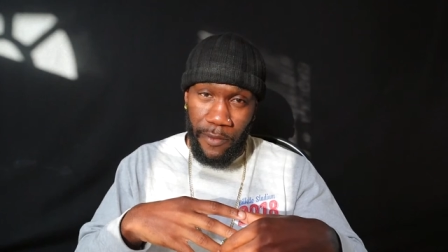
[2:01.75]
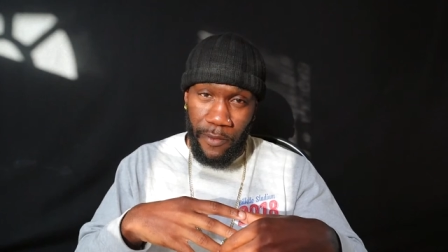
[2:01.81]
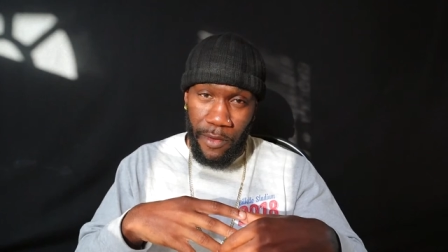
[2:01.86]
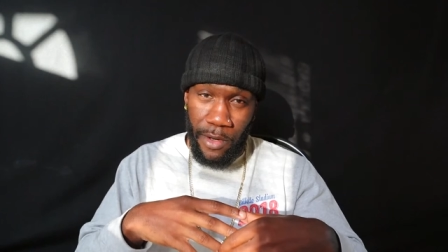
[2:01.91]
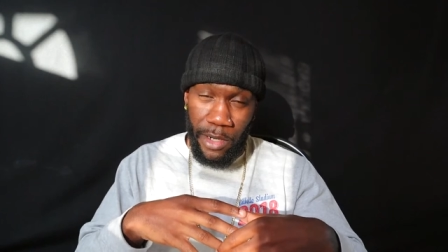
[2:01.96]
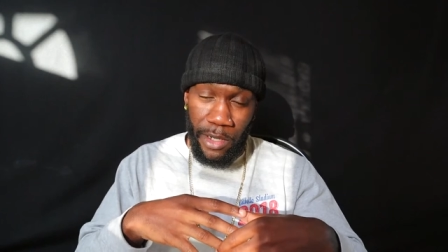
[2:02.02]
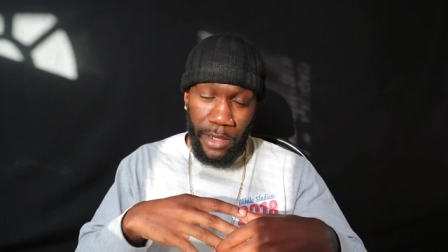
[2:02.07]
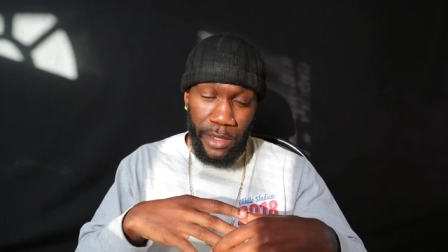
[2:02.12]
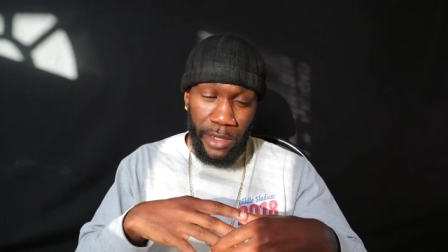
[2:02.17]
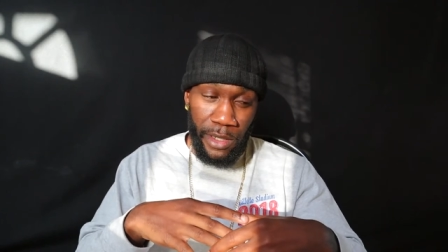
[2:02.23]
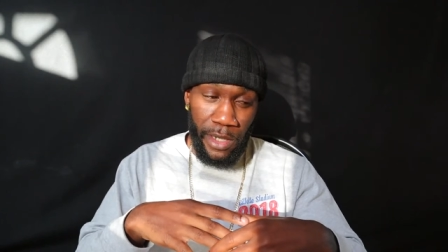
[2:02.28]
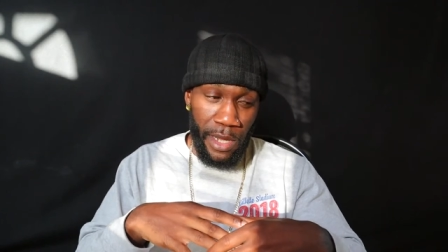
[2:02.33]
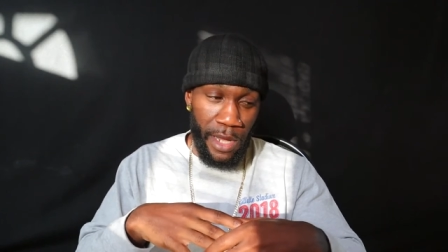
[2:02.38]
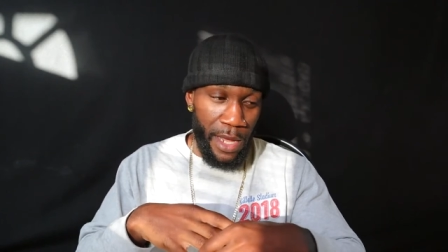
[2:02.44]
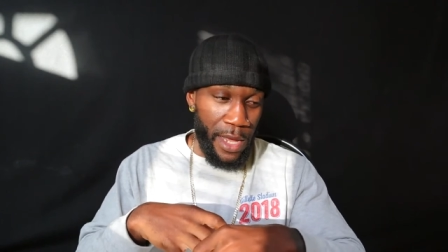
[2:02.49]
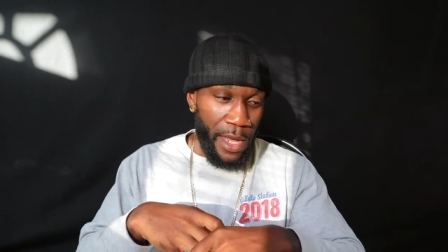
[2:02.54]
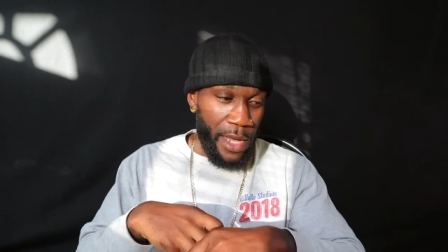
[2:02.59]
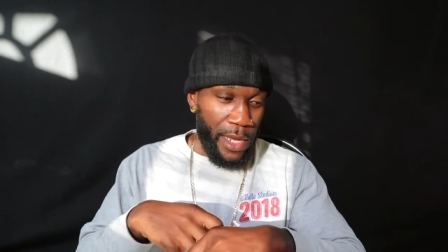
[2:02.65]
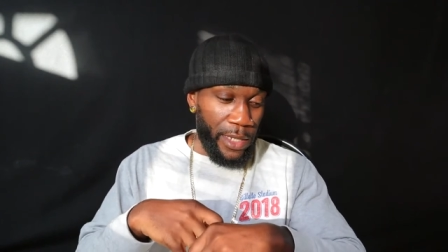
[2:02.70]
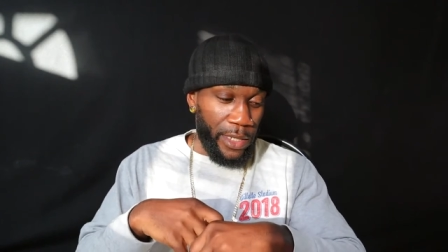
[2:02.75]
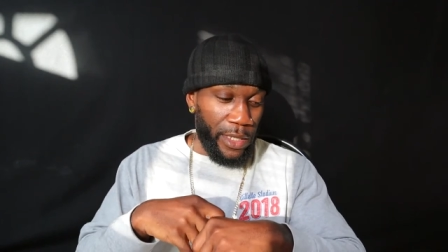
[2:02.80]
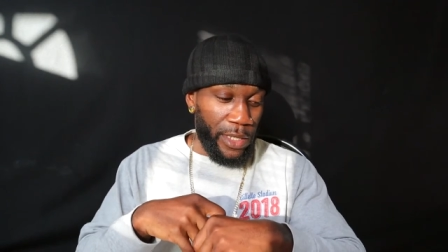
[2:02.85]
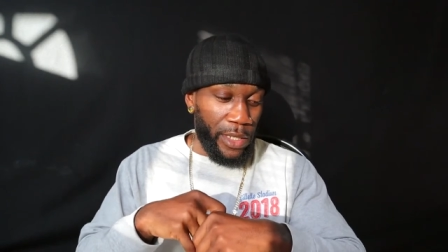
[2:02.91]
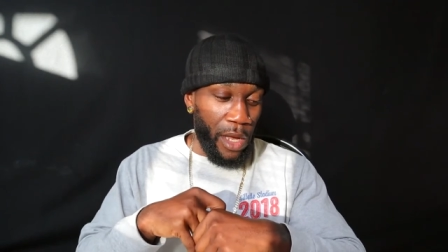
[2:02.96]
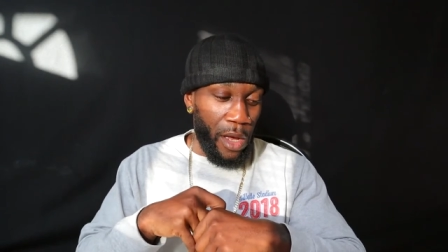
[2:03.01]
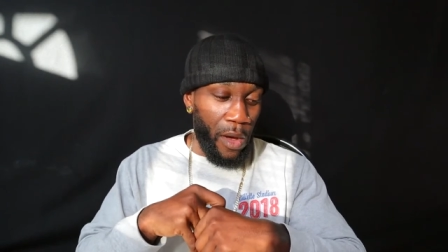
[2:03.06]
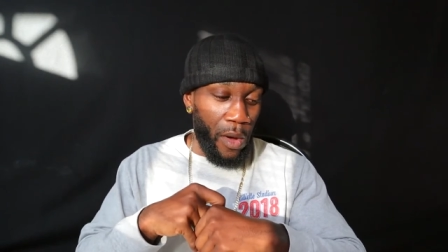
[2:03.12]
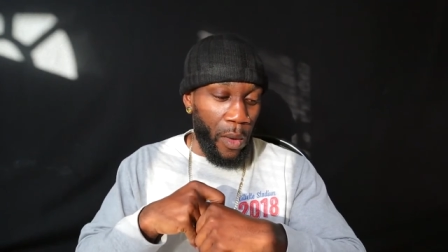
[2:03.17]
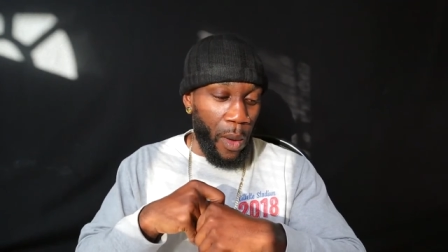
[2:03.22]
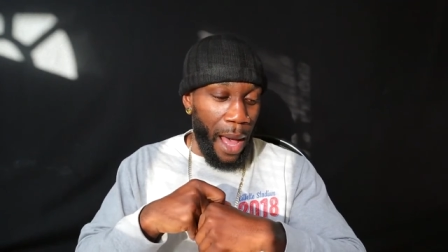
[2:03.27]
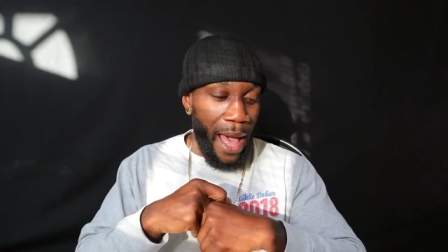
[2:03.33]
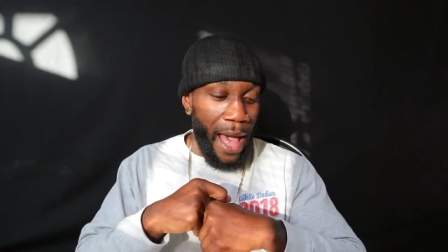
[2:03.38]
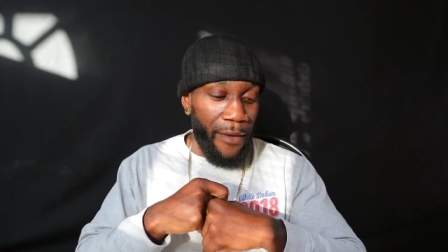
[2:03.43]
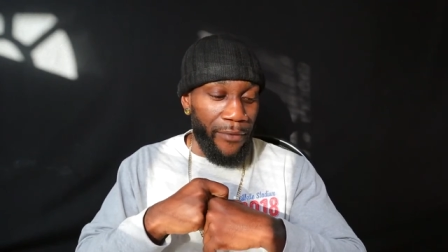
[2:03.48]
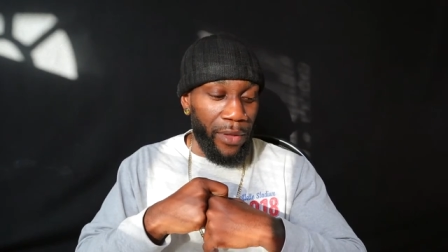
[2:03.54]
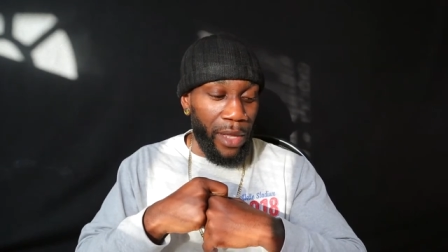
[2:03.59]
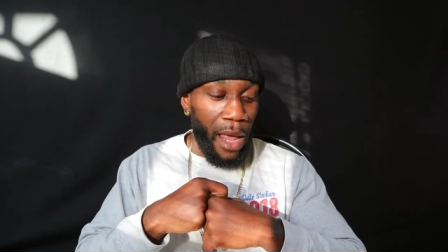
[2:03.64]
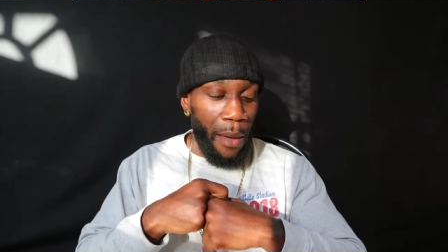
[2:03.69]
footage. So I
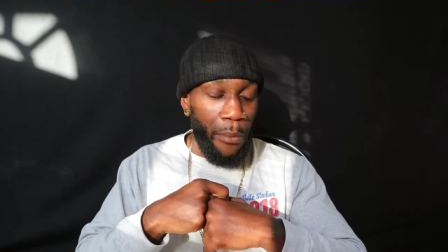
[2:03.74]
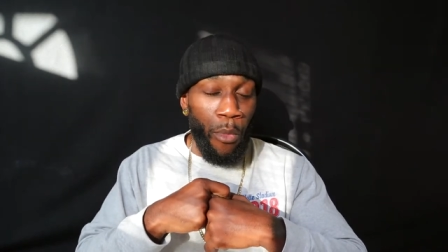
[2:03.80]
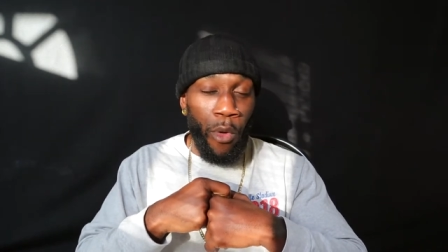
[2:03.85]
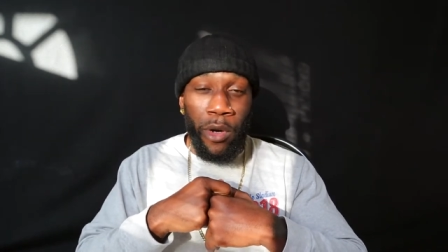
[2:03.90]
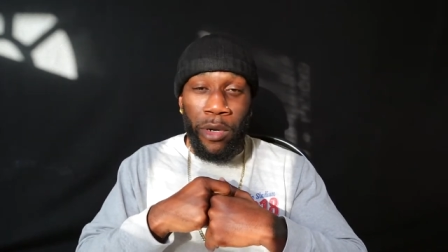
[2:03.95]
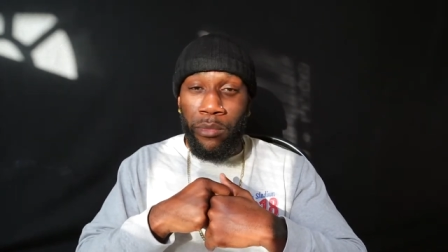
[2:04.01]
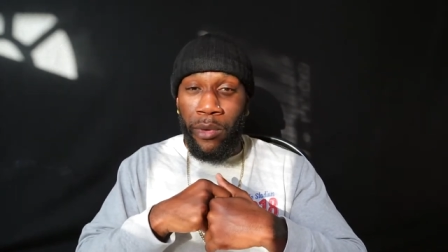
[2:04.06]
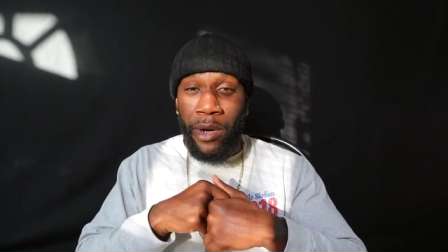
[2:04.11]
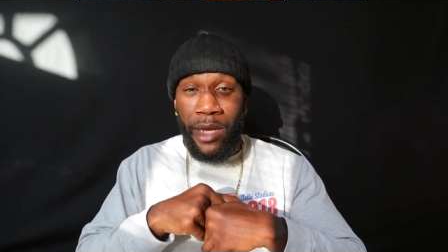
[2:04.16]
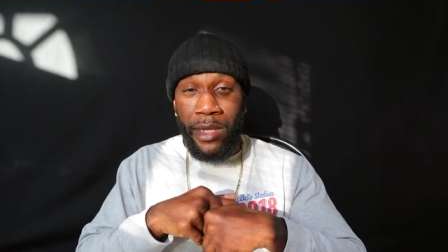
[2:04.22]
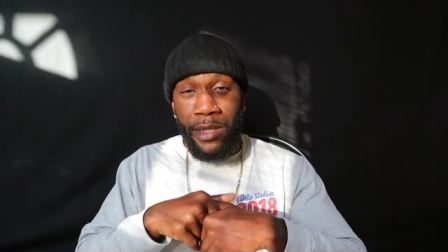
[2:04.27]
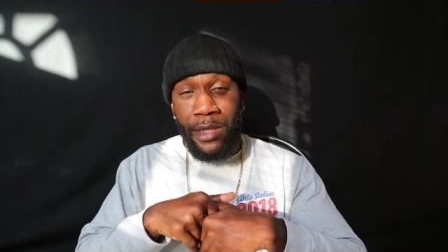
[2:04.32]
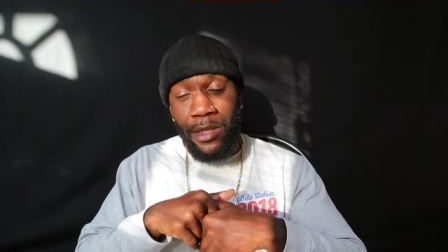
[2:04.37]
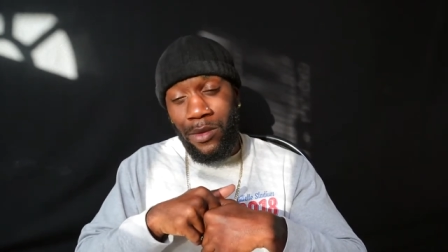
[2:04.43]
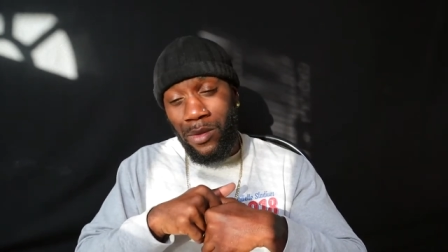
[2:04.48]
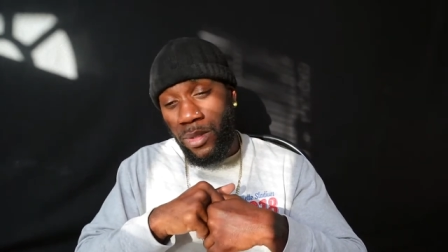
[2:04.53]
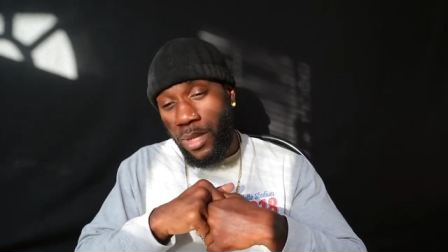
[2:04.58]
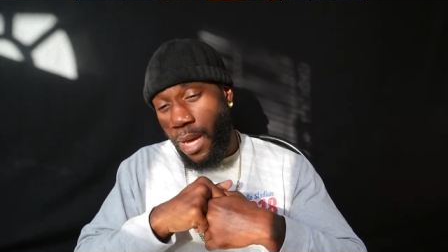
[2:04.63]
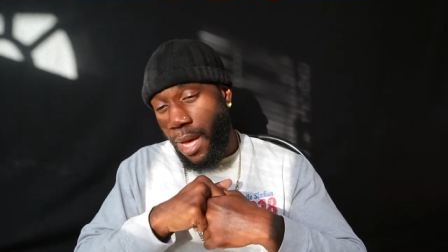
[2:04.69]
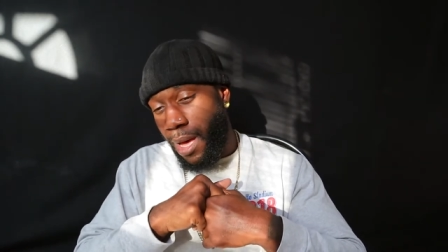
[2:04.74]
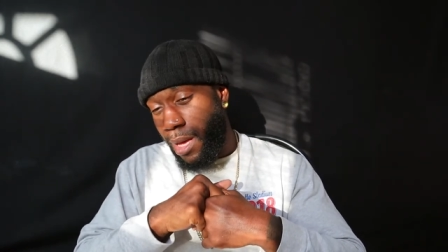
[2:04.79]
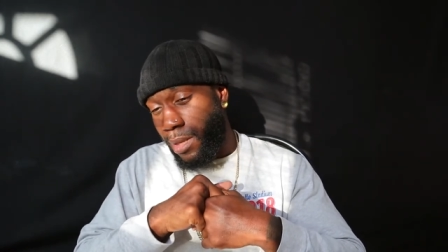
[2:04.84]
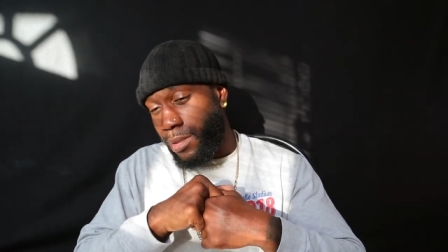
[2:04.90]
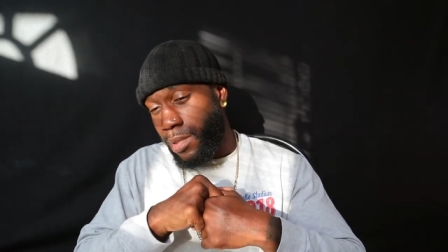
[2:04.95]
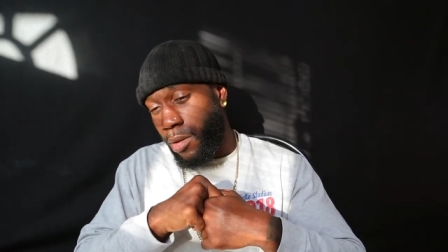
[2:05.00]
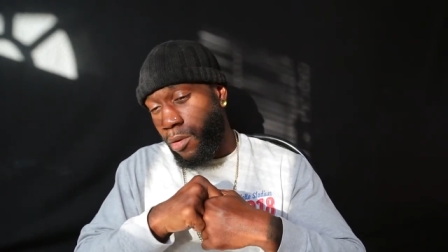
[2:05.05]
have a lot more to bring to you guys.